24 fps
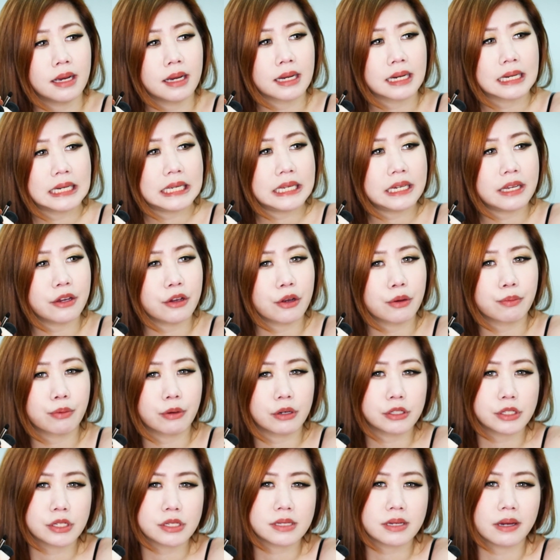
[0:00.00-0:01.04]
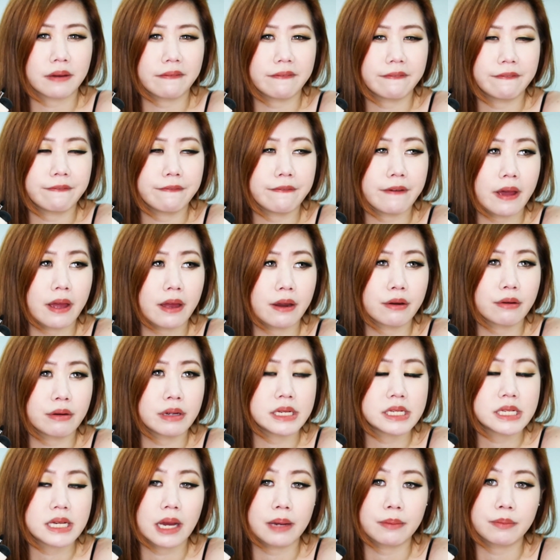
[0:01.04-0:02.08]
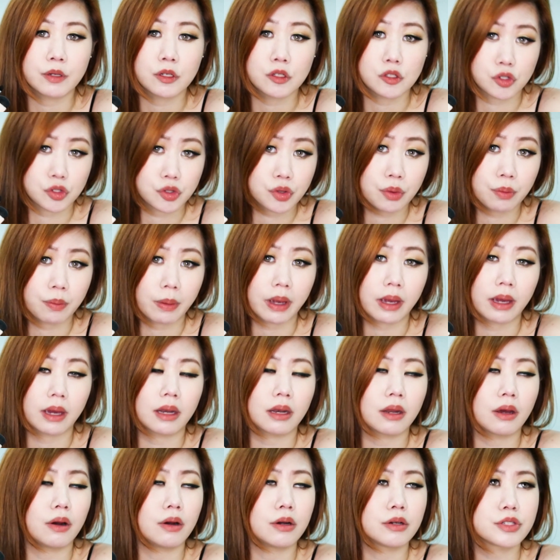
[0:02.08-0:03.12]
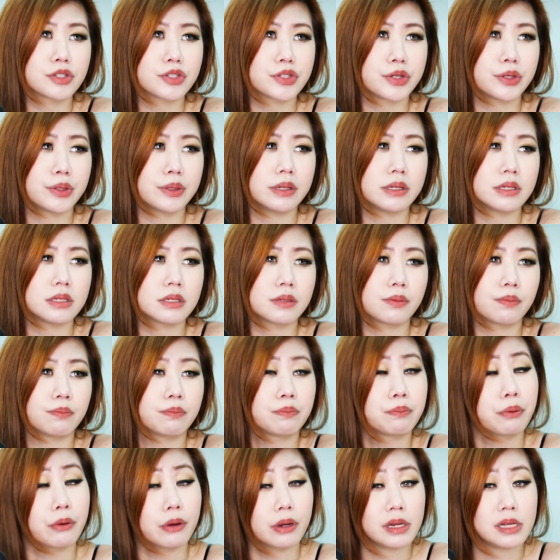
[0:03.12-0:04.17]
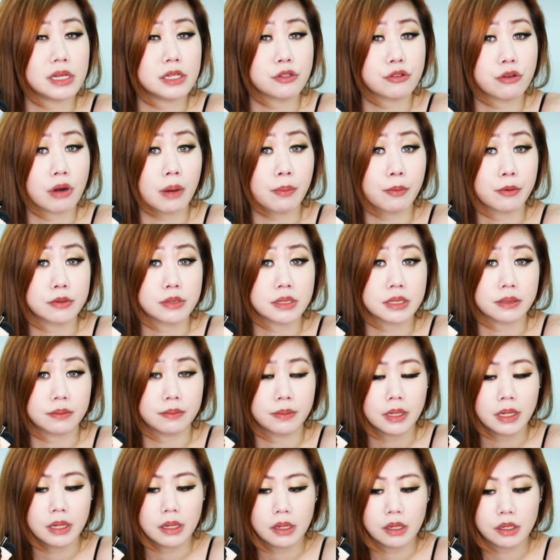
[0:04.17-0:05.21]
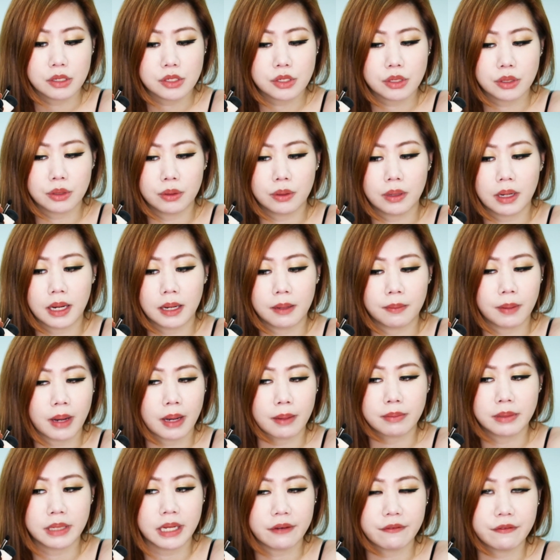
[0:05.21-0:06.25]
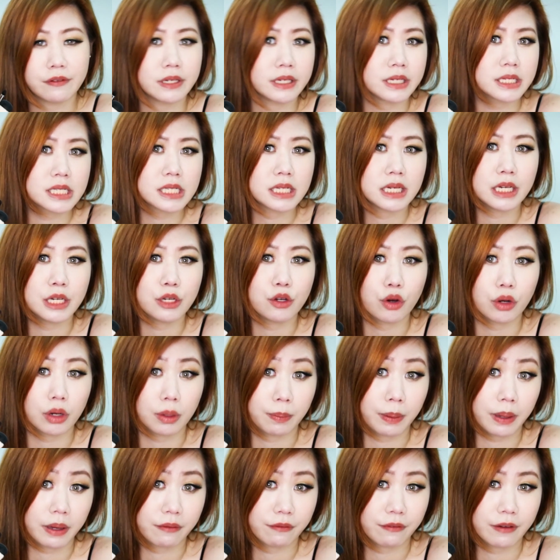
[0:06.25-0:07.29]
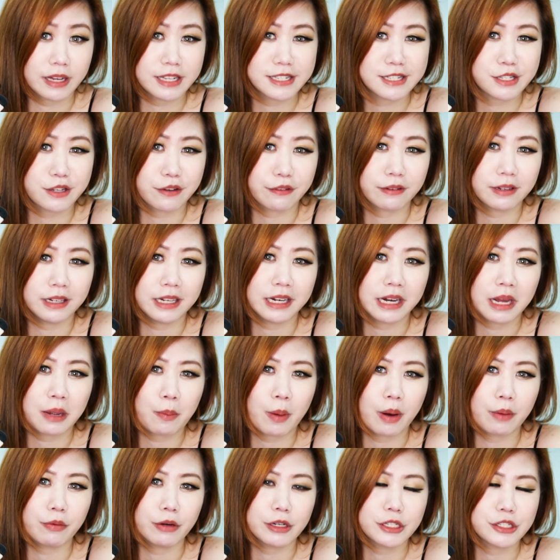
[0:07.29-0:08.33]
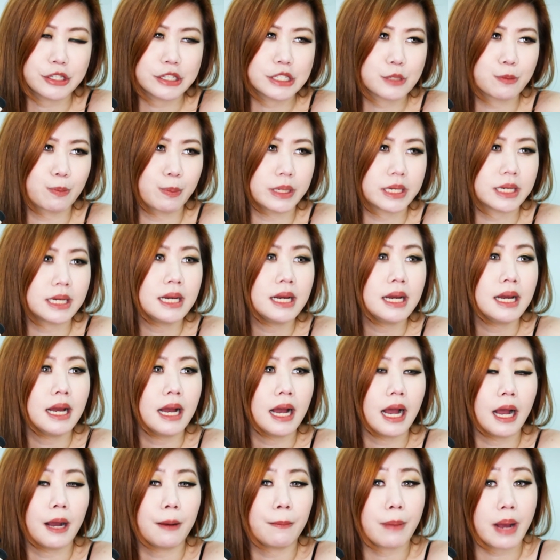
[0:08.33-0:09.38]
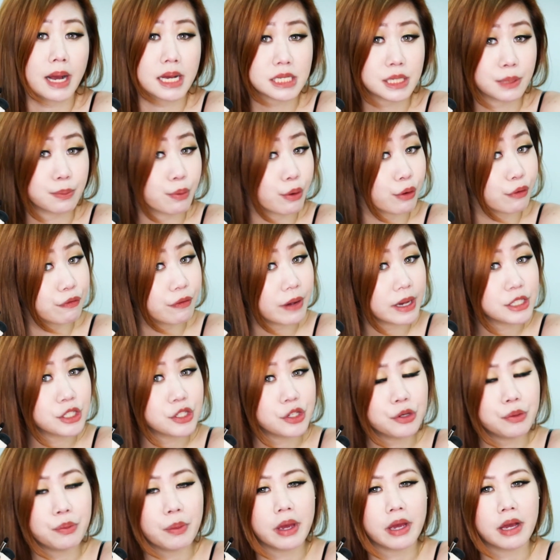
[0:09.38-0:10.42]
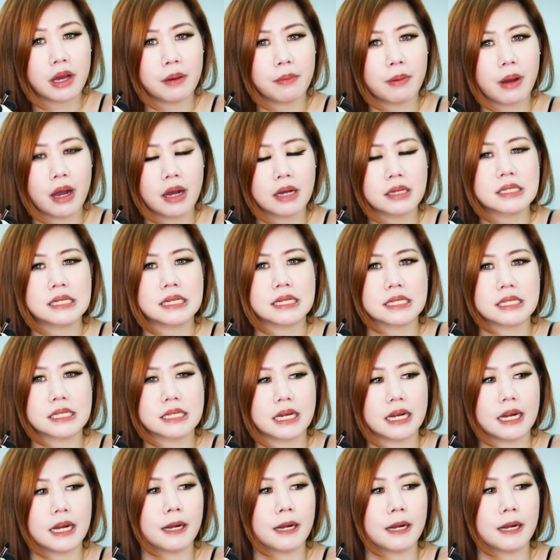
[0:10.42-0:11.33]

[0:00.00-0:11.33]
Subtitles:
cleaning your brushes are very time consuming and also is pretty troublesome. I'm definitely not a big fan of cleaning my brushes, but as a professional makeup artist,